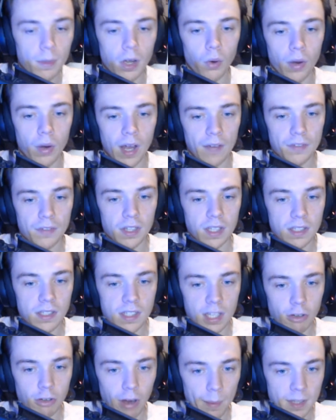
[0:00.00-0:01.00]
going after
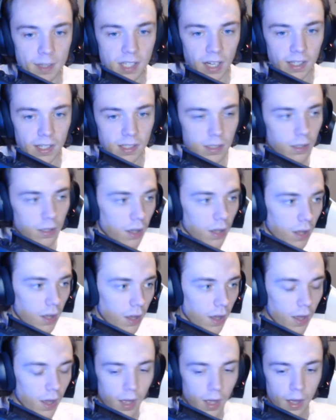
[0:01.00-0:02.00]
to grab a title
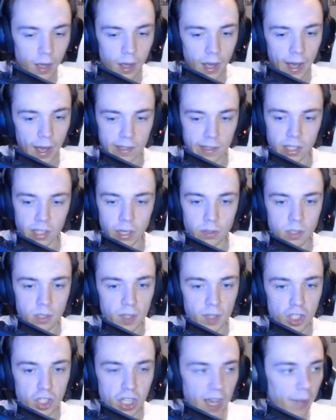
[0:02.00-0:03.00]
and, you know, to
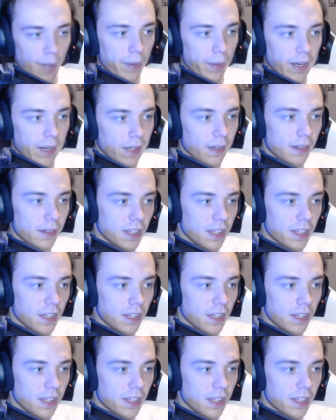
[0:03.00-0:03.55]
be champion,